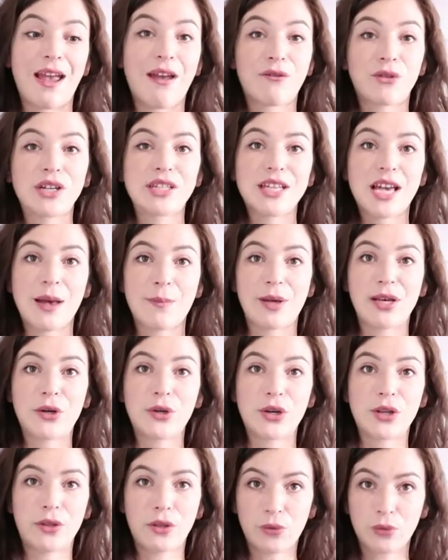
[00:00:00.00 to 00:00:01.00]
every time I
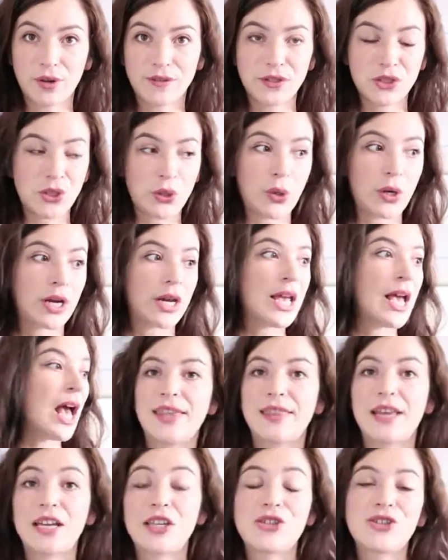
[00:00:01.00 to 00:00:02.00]
go to the thrift store
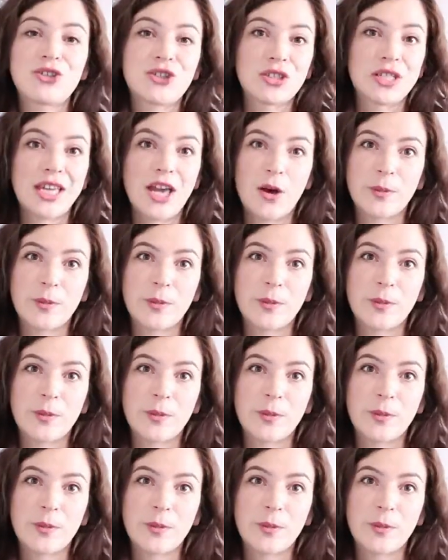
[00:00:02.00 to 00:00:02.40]
and that usually